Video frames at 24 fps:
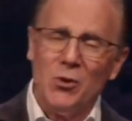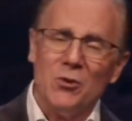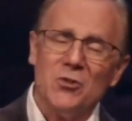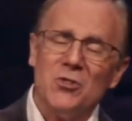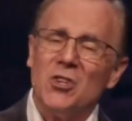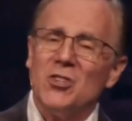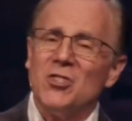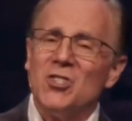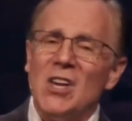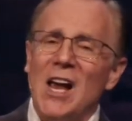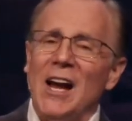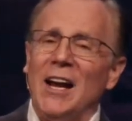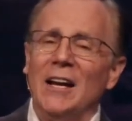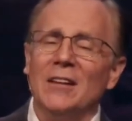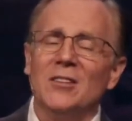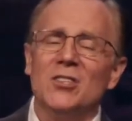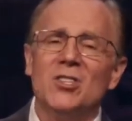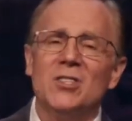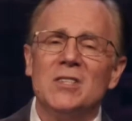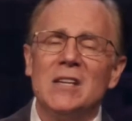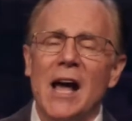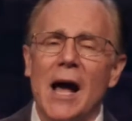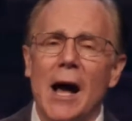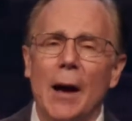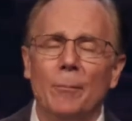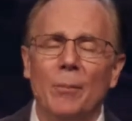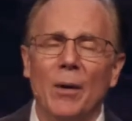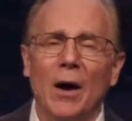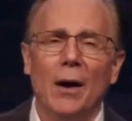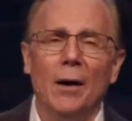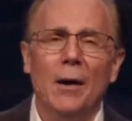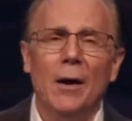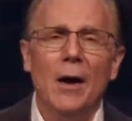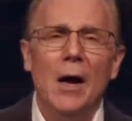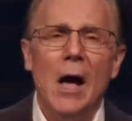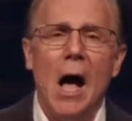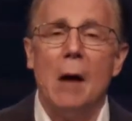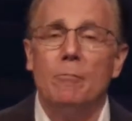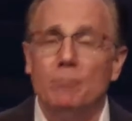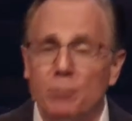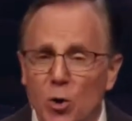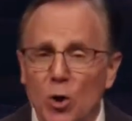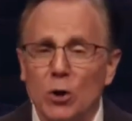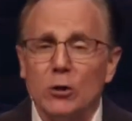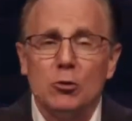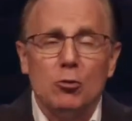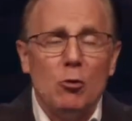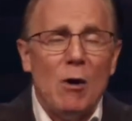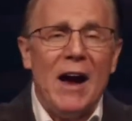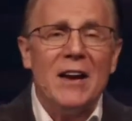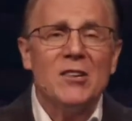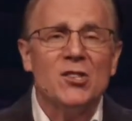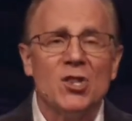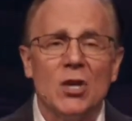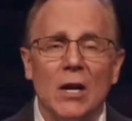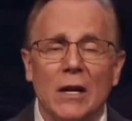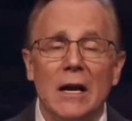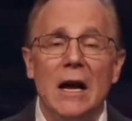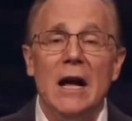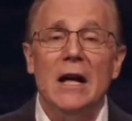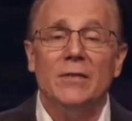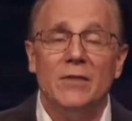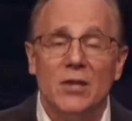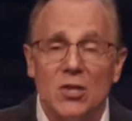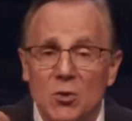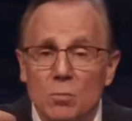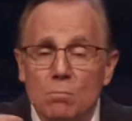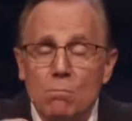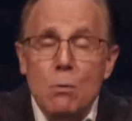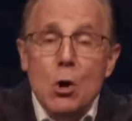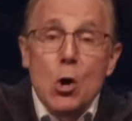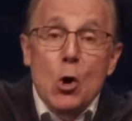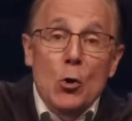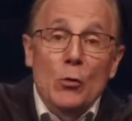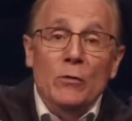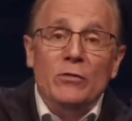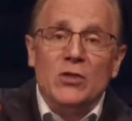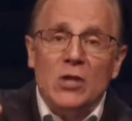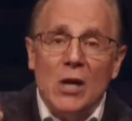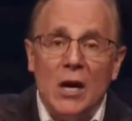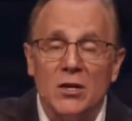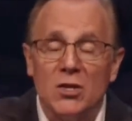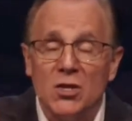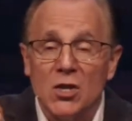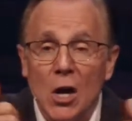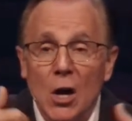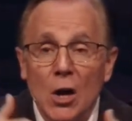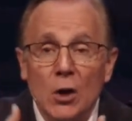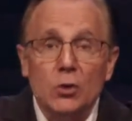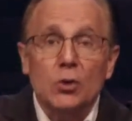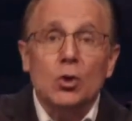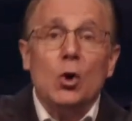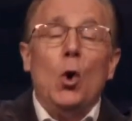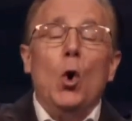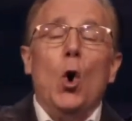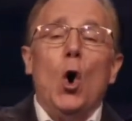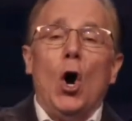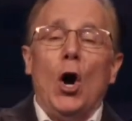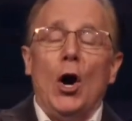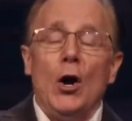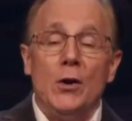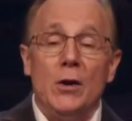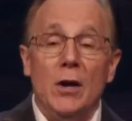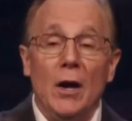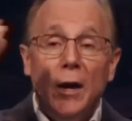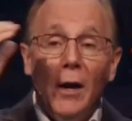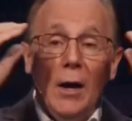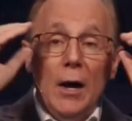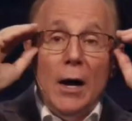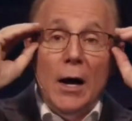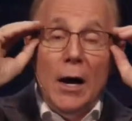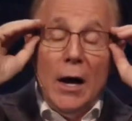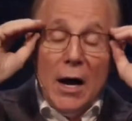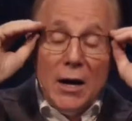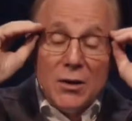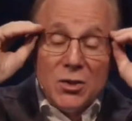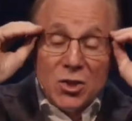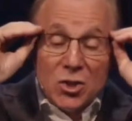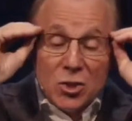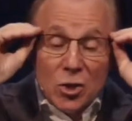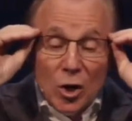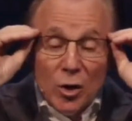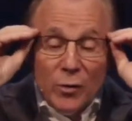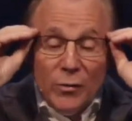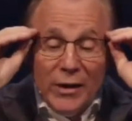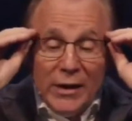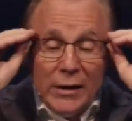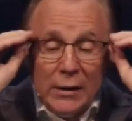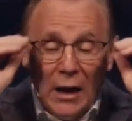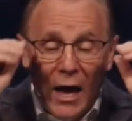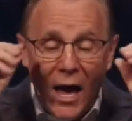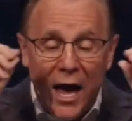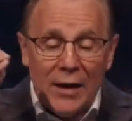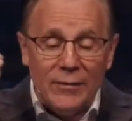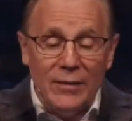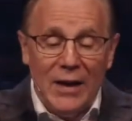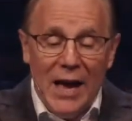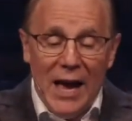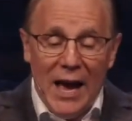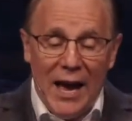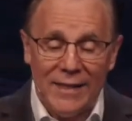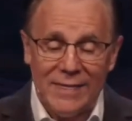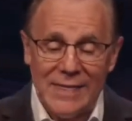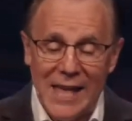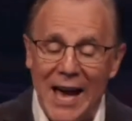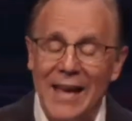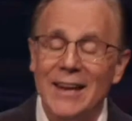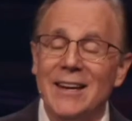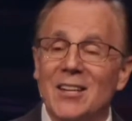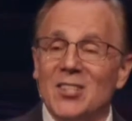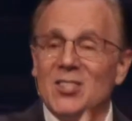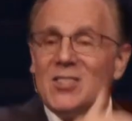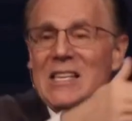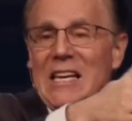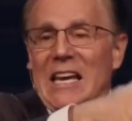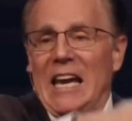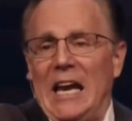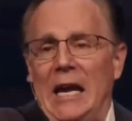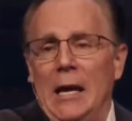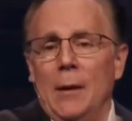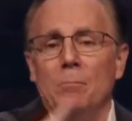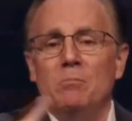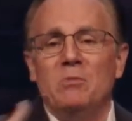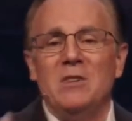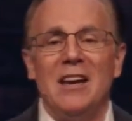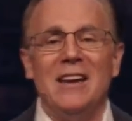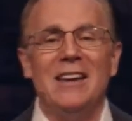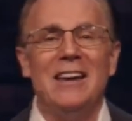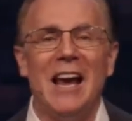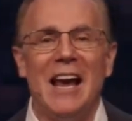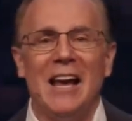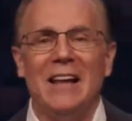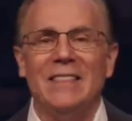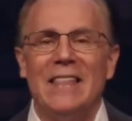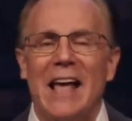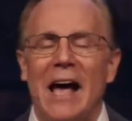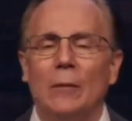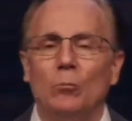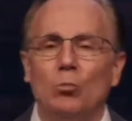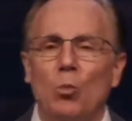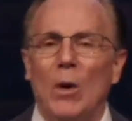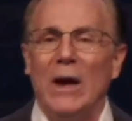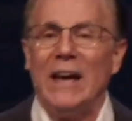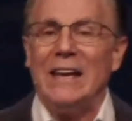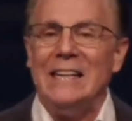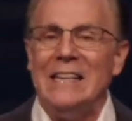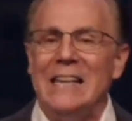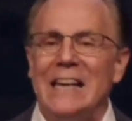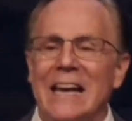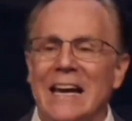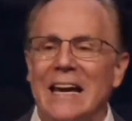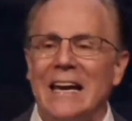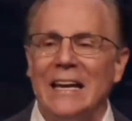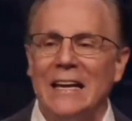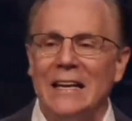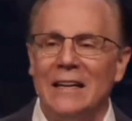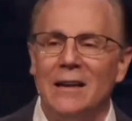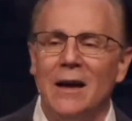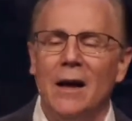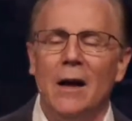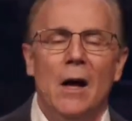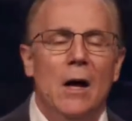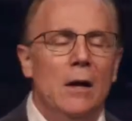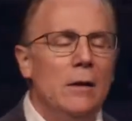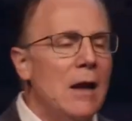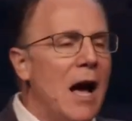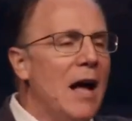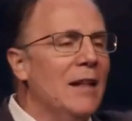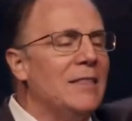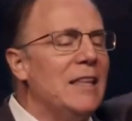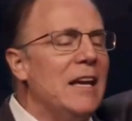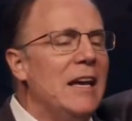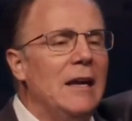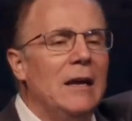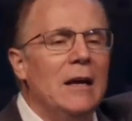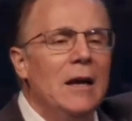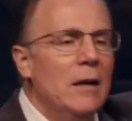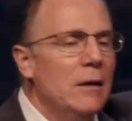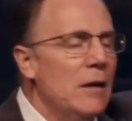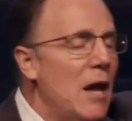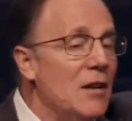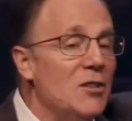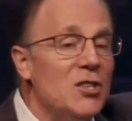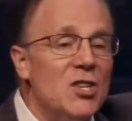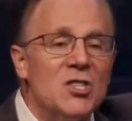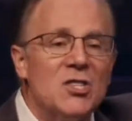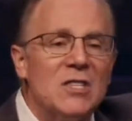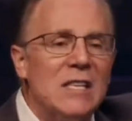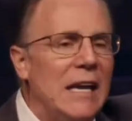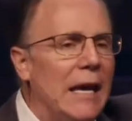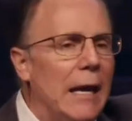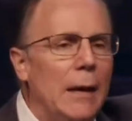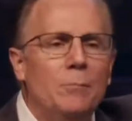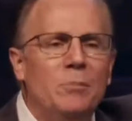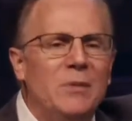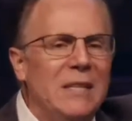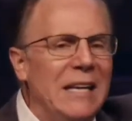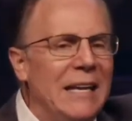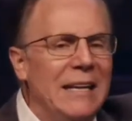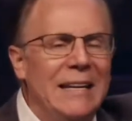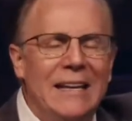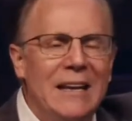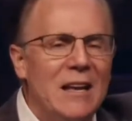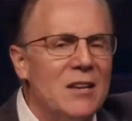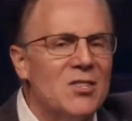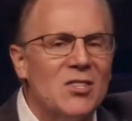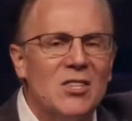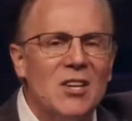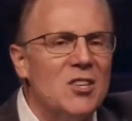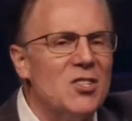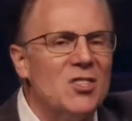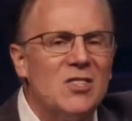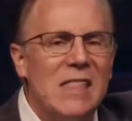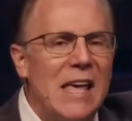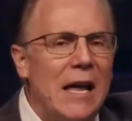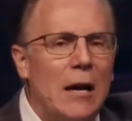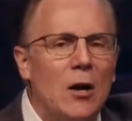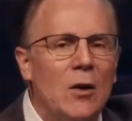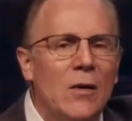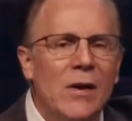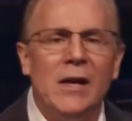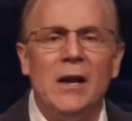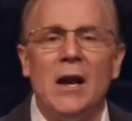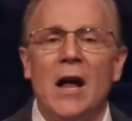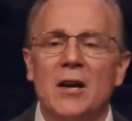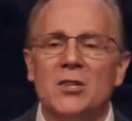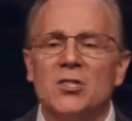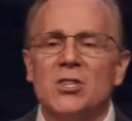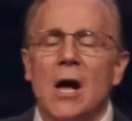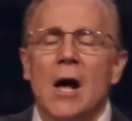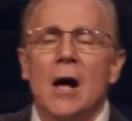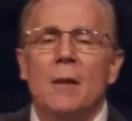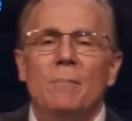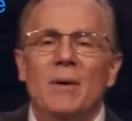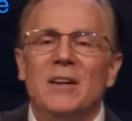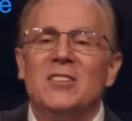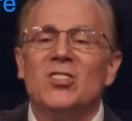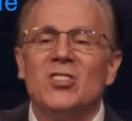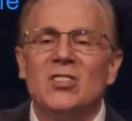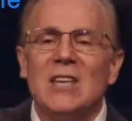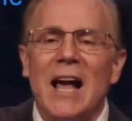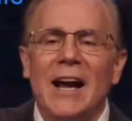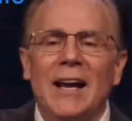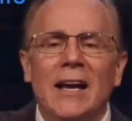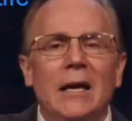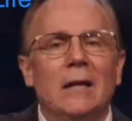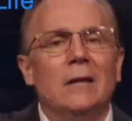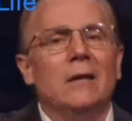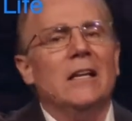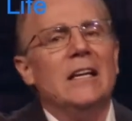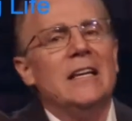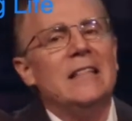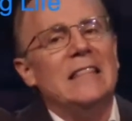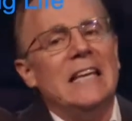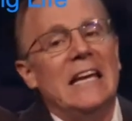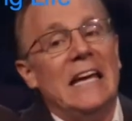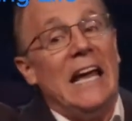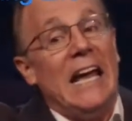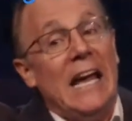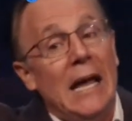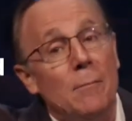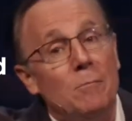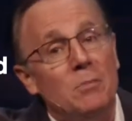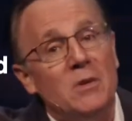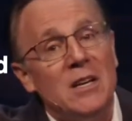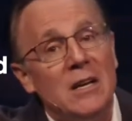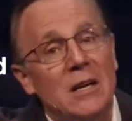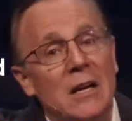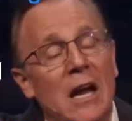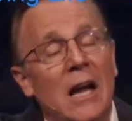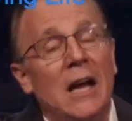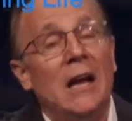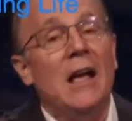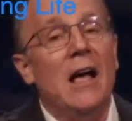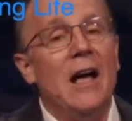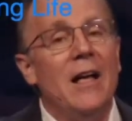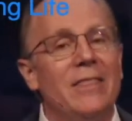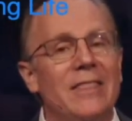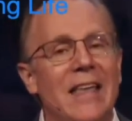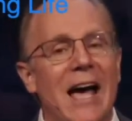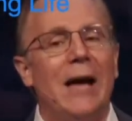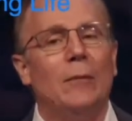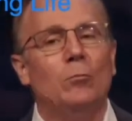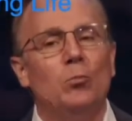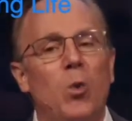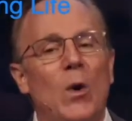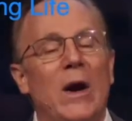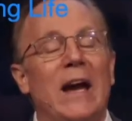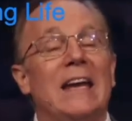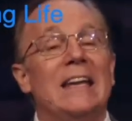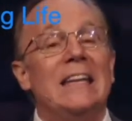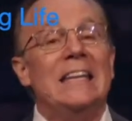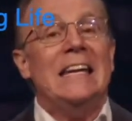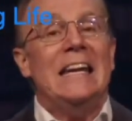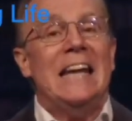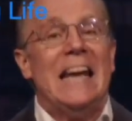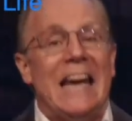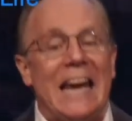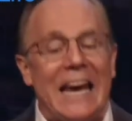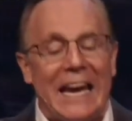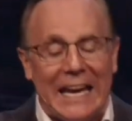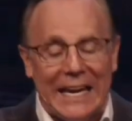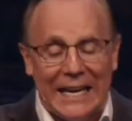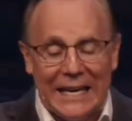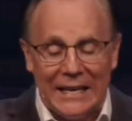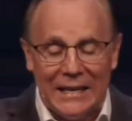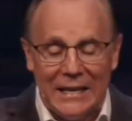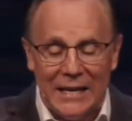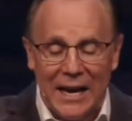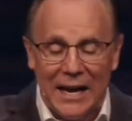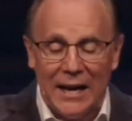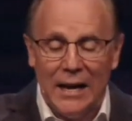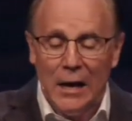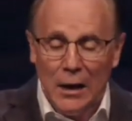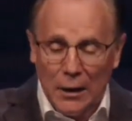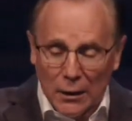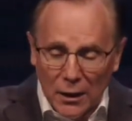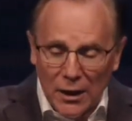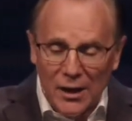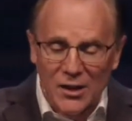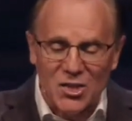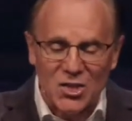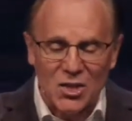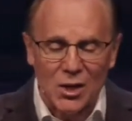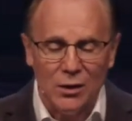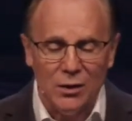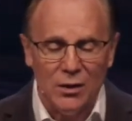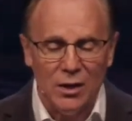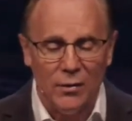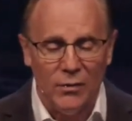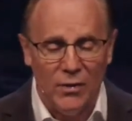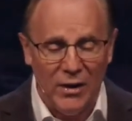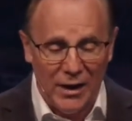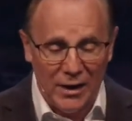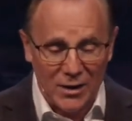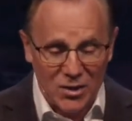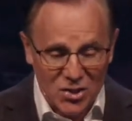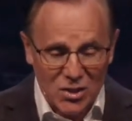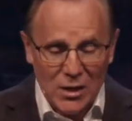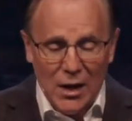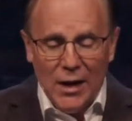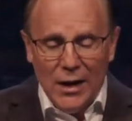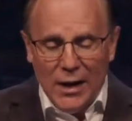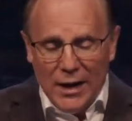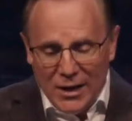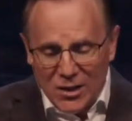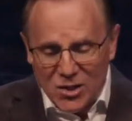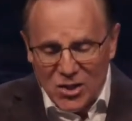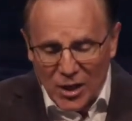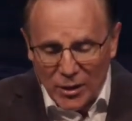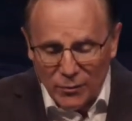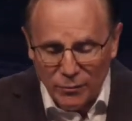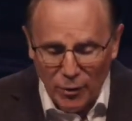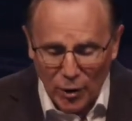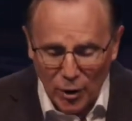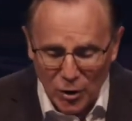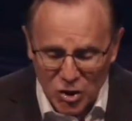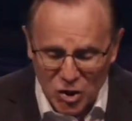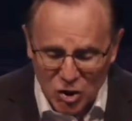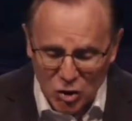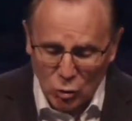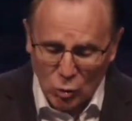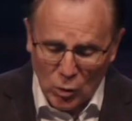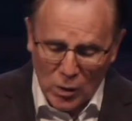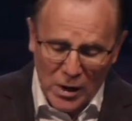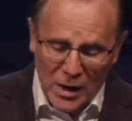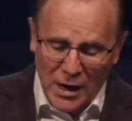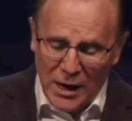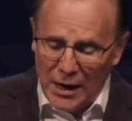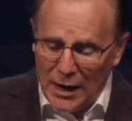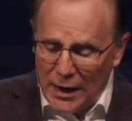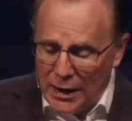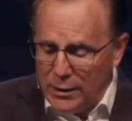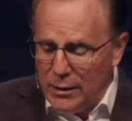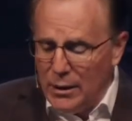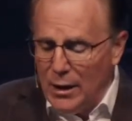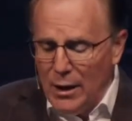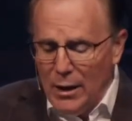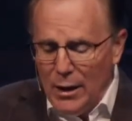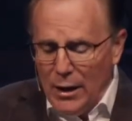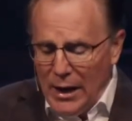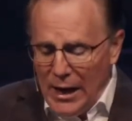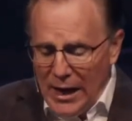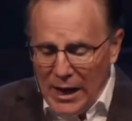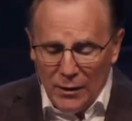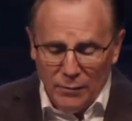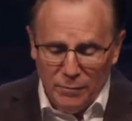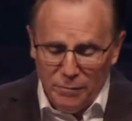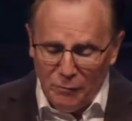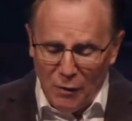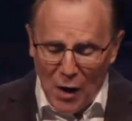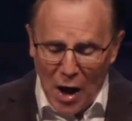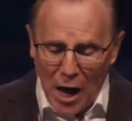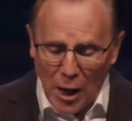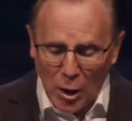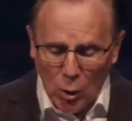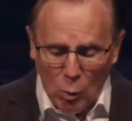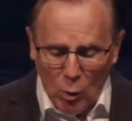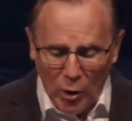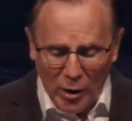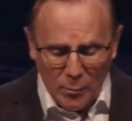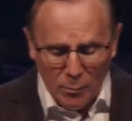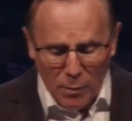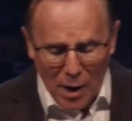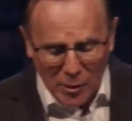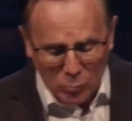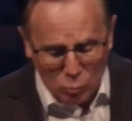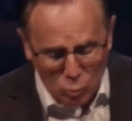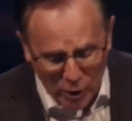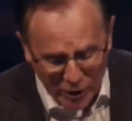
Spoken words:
But there's a second step, a progression. This moves us toward a serving life, and that is the emptying that we need. Not just the emptinesses that are in us, but secondly, the emptying that we need. Listen to this. It's in verse 3 and following.